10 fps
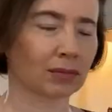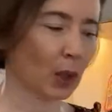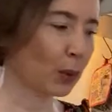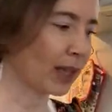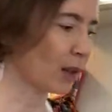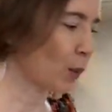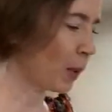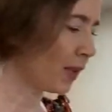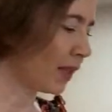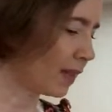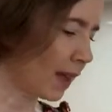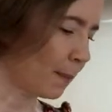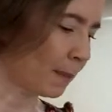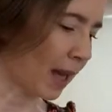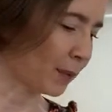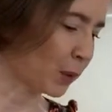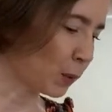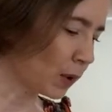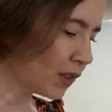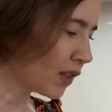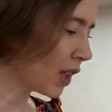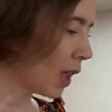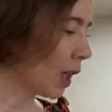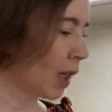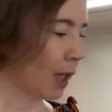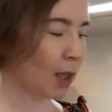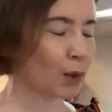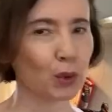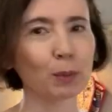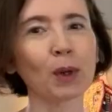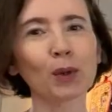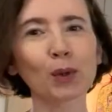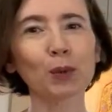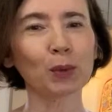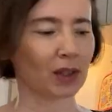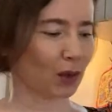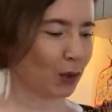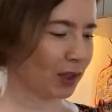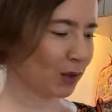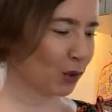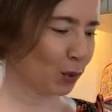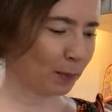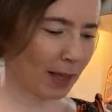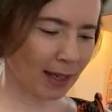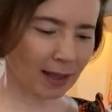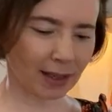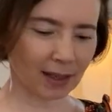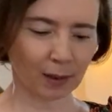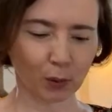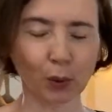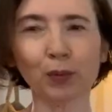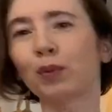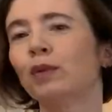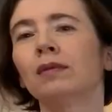we can open them afterwards. Tomorrow we are going to make tofu.